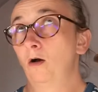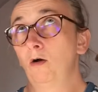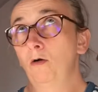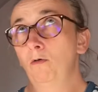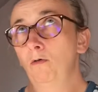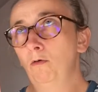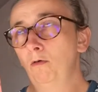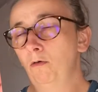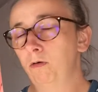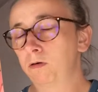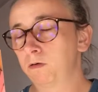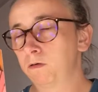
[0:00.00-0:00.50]

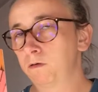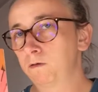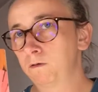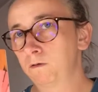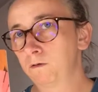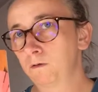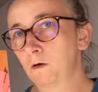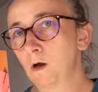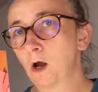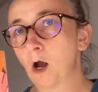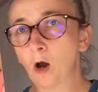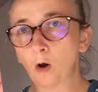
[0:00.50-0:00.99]

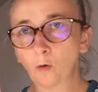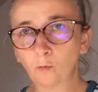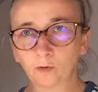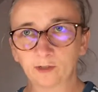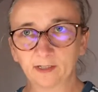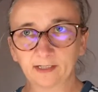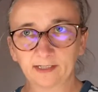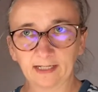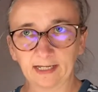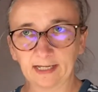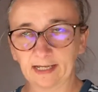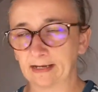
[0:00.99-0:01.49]
"Oh
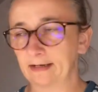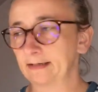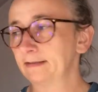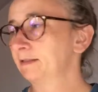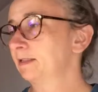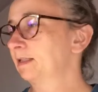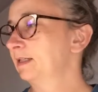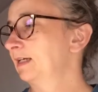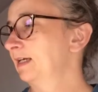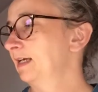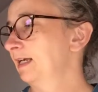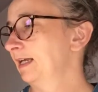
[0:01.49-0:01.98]
dear,"
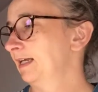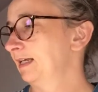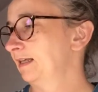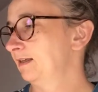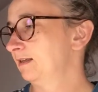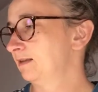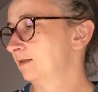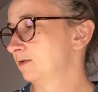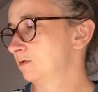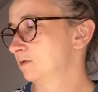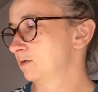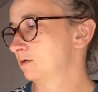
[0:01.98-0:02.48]
he
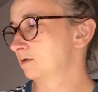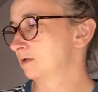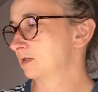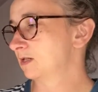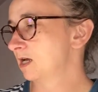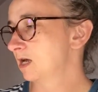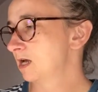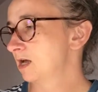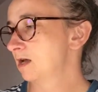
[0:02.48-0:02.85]
thought.